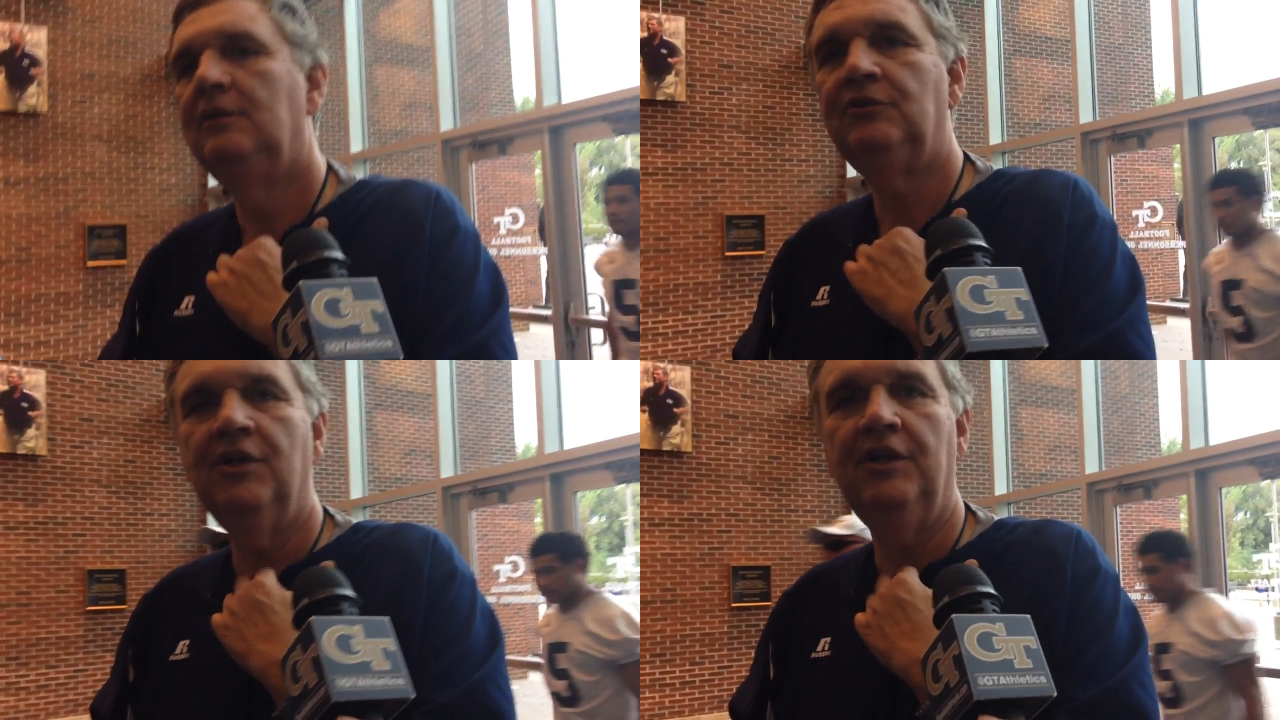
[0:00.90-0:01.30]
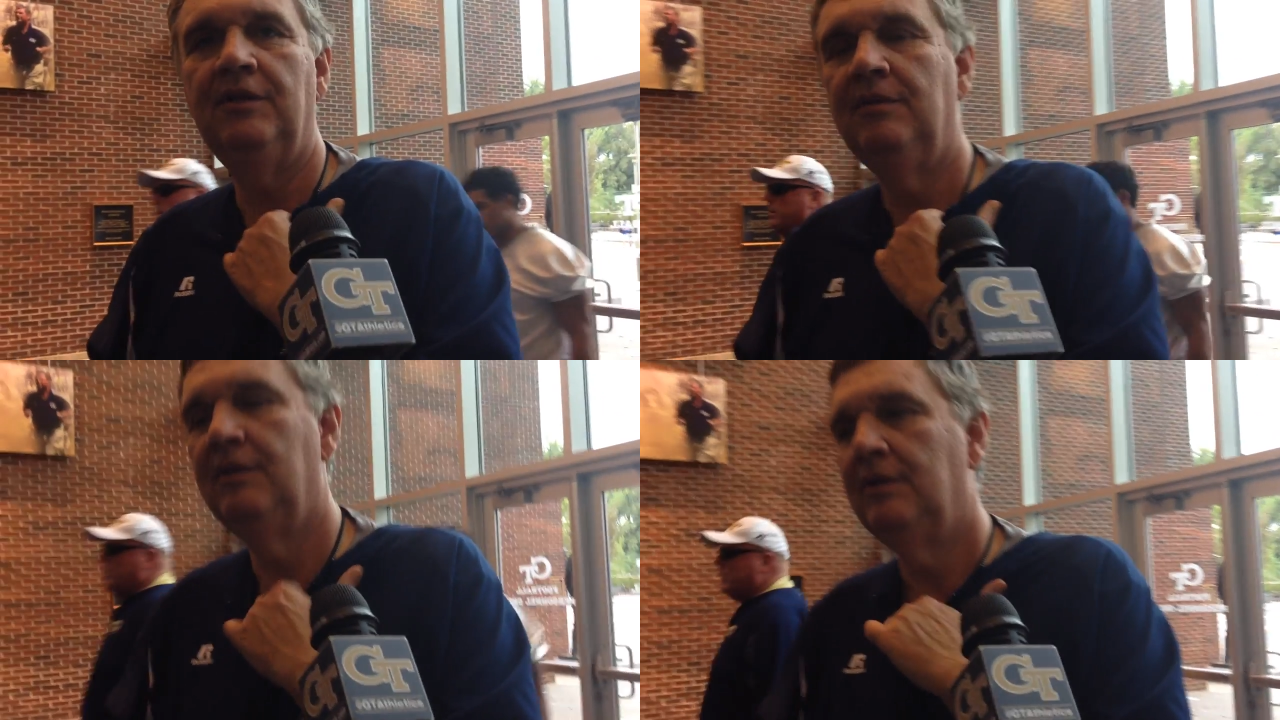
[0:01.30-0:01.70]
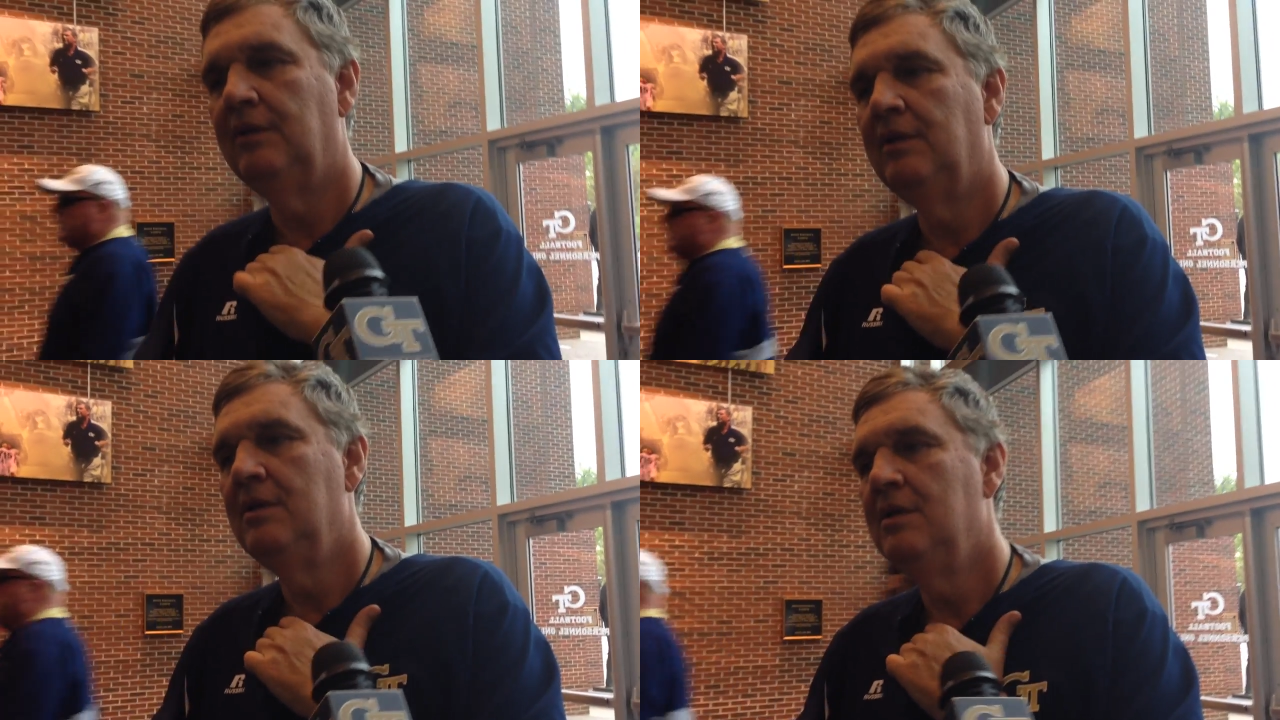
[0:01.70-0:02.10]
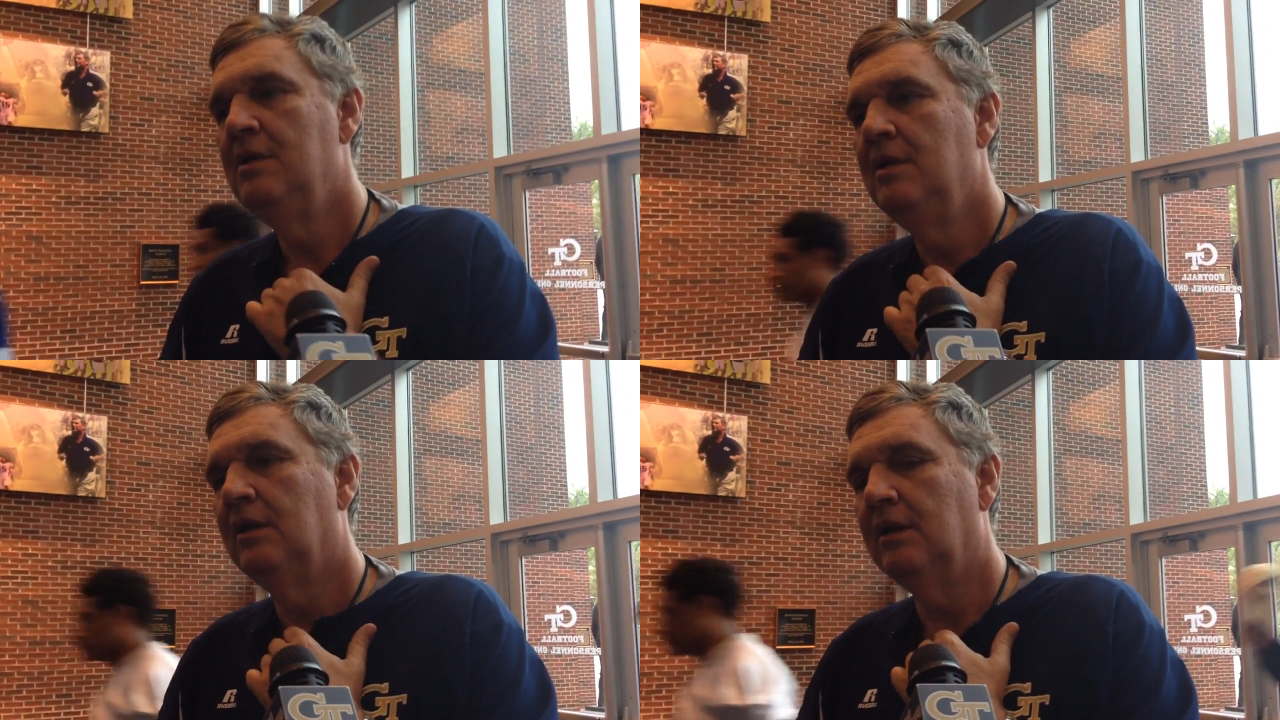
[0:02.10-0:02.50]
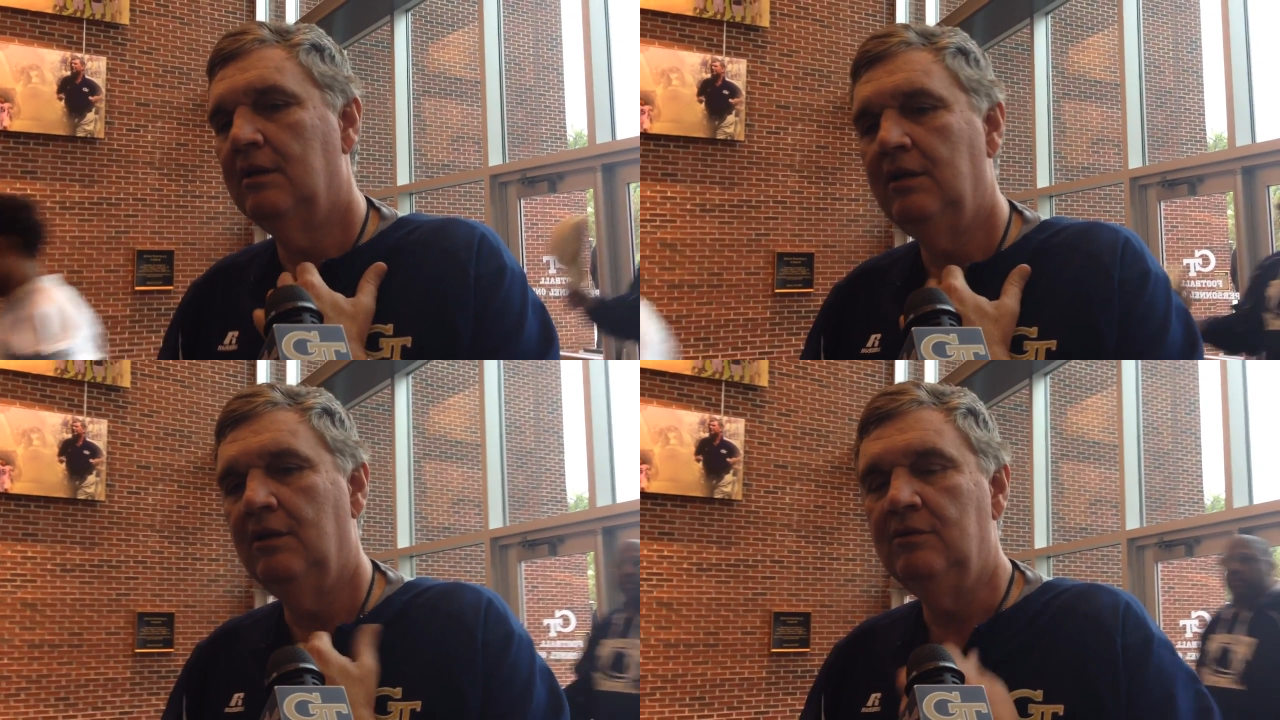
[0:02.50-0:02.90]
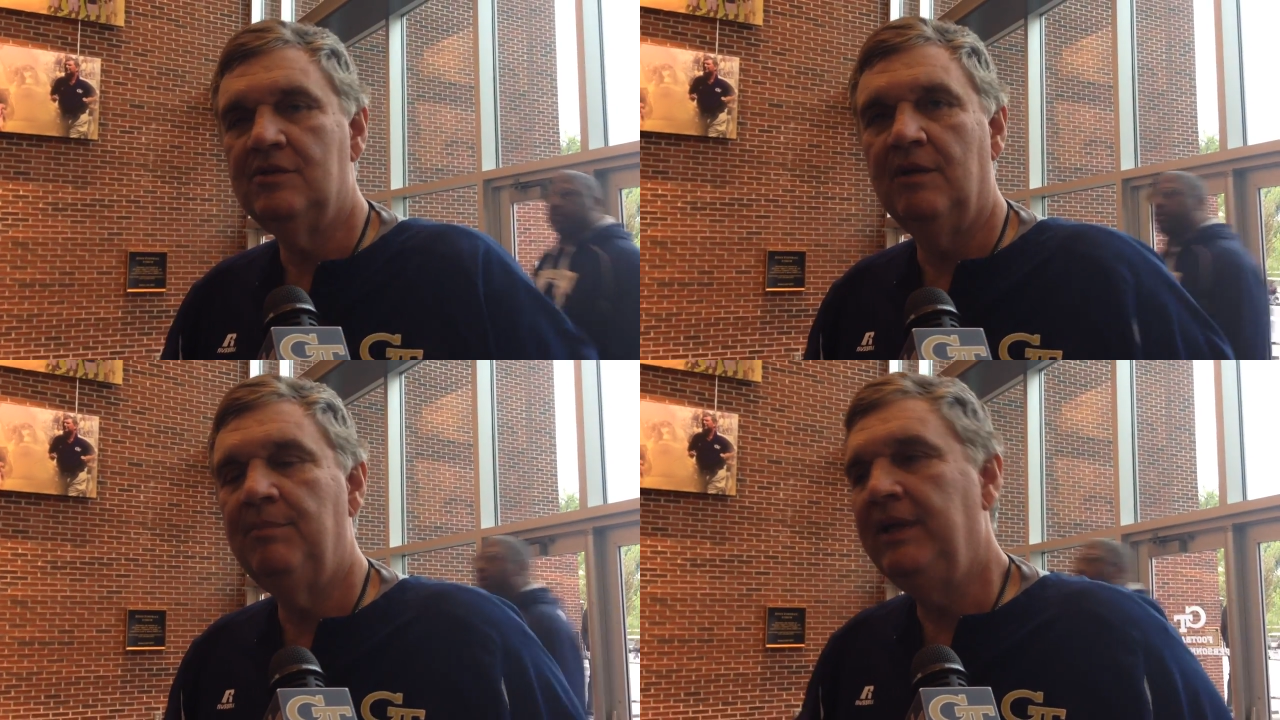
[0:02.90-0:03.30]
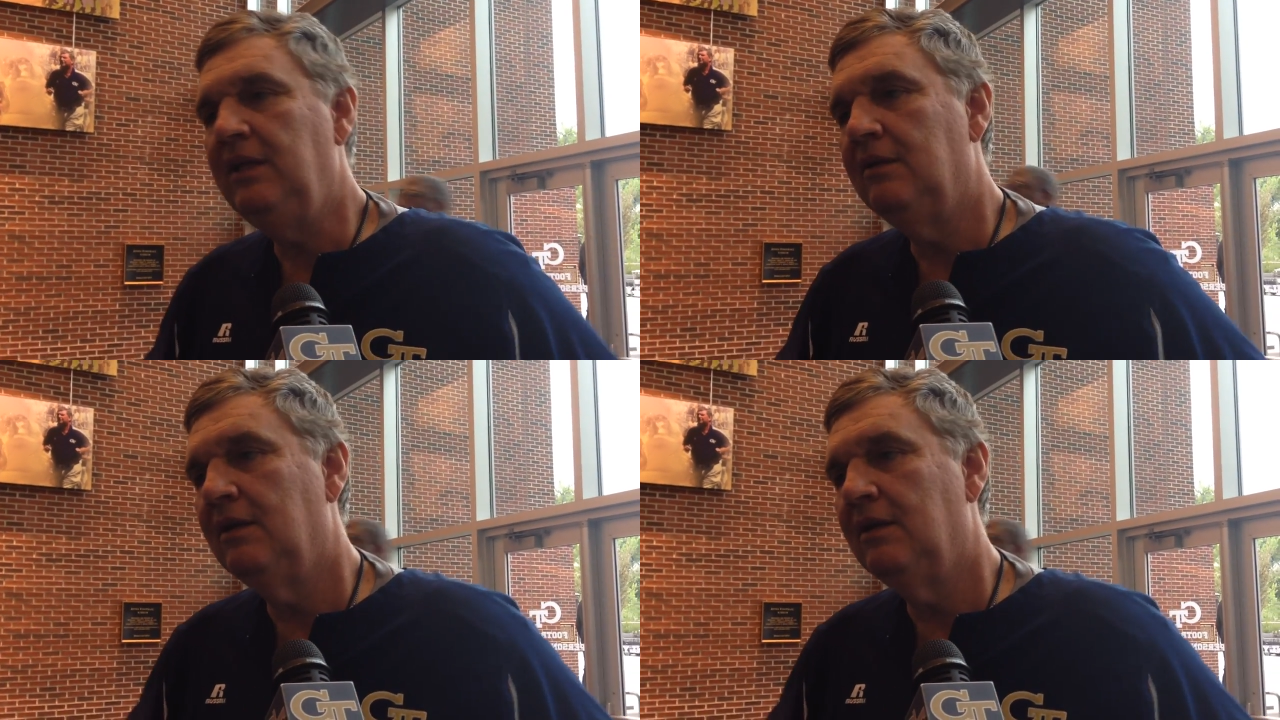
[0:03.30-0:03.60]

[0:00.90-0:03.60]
It's good. You know, it's upbeat.